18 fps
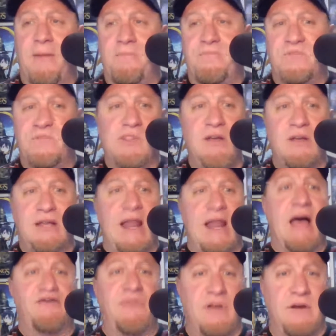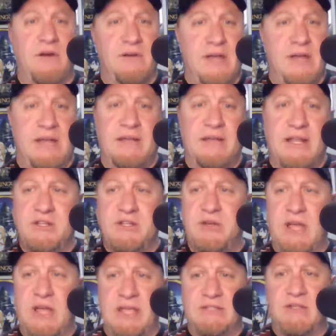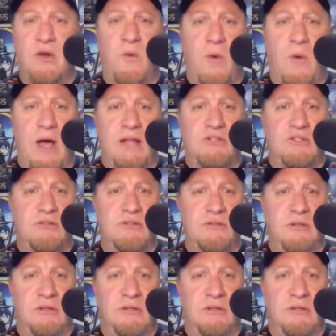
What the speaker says: So I'll get off here and then let you guys go watch